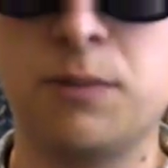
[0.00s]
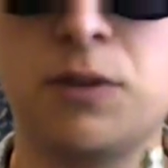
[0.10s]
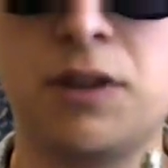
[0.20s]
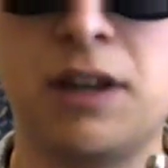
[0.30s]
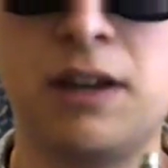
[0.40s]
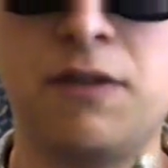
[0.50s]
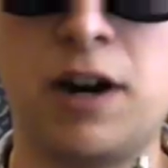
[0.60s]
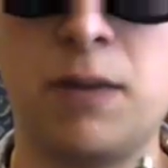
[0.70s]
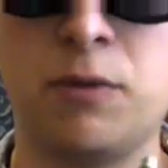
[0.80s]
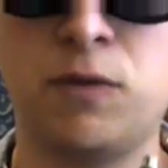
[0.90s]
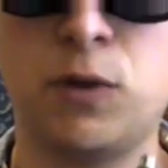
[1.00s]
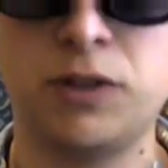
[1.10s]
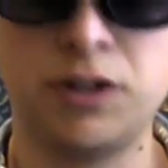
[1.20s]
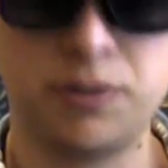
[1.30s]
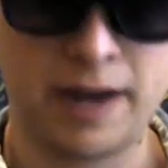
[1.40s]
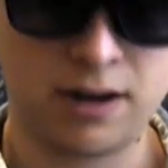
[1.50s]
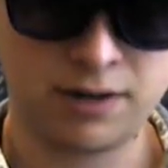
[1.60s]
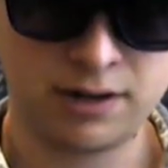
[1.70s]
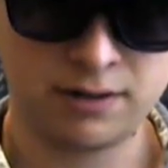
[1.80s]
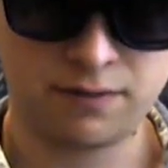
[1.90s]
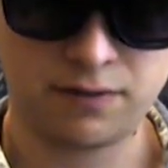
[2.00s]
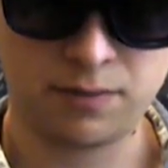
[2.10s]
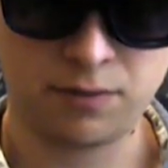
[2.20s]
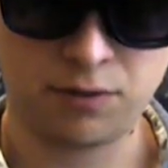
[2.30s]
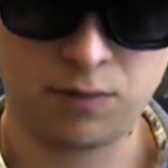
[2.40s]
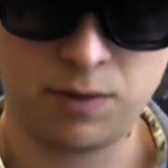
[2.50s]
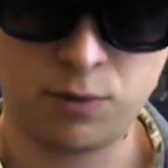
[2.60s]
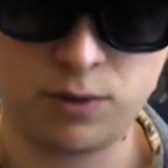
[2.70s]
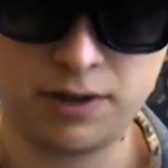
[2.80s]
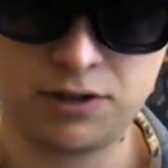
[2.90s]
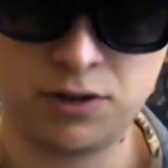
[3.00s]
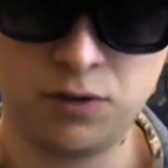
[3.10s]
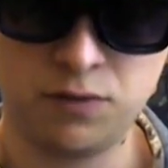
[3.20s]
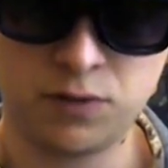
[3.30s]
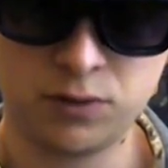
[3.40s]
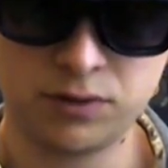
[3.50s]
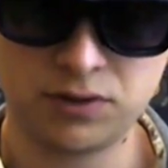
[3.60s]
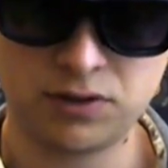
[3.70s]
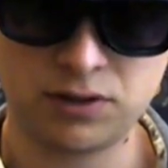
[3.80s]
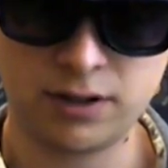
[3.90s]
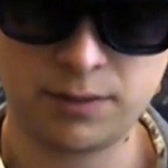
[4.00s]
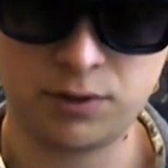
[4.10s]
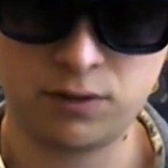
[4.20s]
with a variable voltage battery from 3.2 volts up to